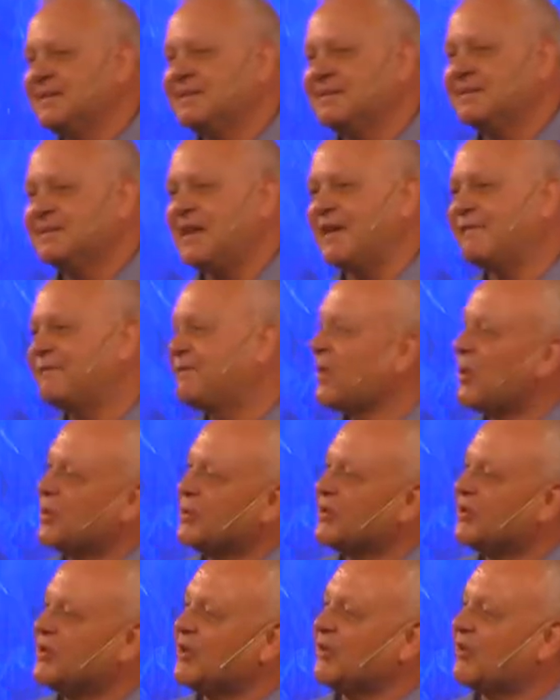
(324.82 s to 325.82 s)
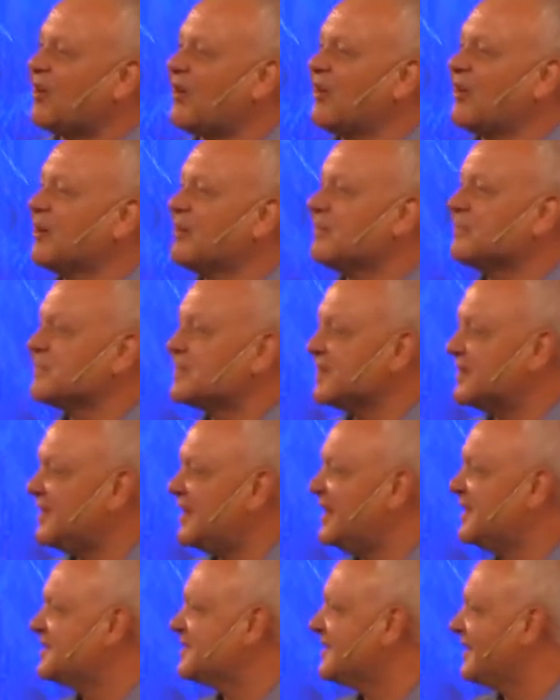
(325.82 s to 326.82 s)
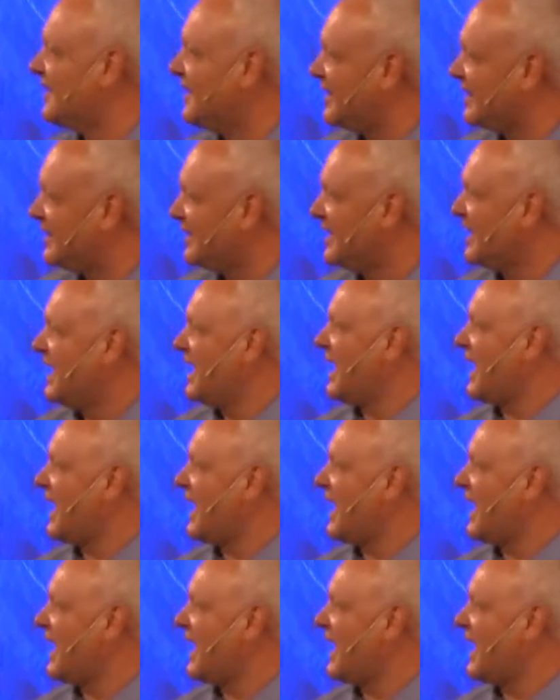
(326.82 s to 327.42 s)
they folded their arms and they said,